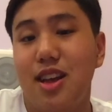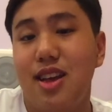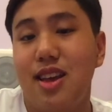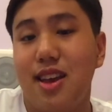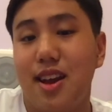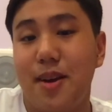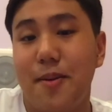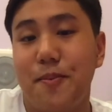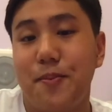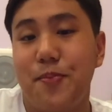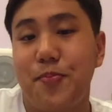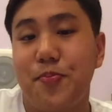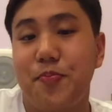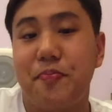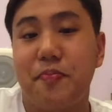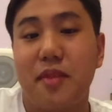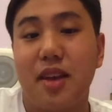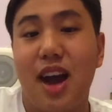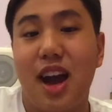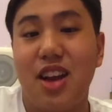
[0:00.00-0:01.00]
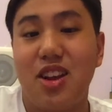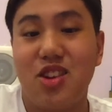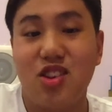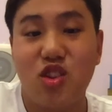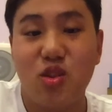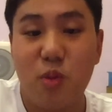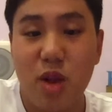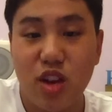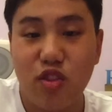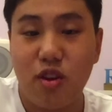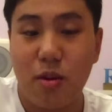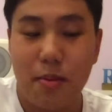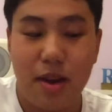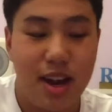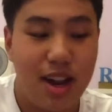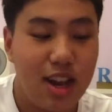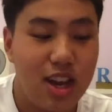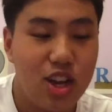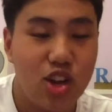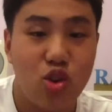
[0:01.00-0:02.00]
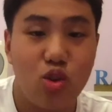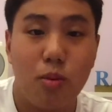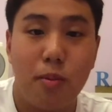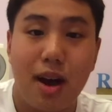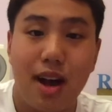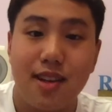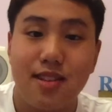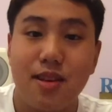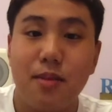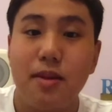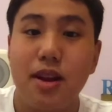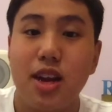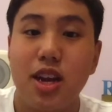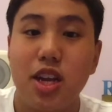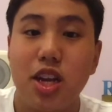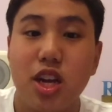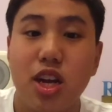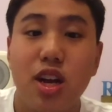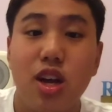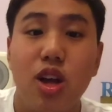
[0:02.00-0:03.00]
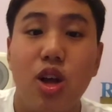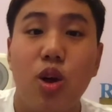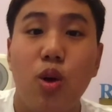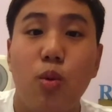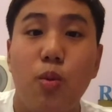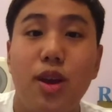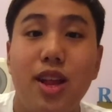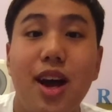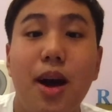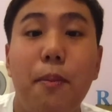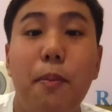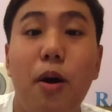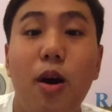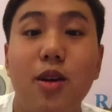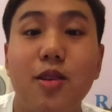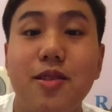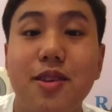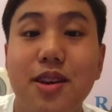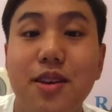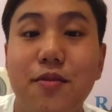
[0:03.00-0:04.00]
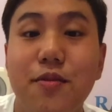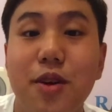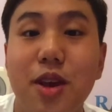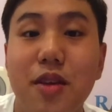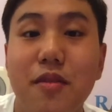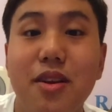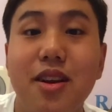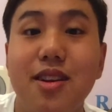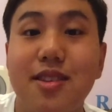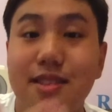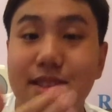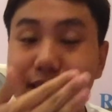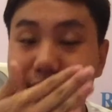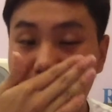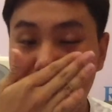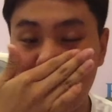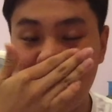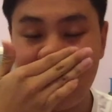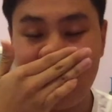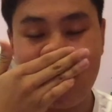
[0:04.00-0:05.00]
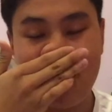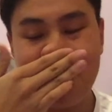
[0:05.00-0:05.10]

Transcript: Yeah, I just switch from English to Bahasa Malaysia without pausing for even a second.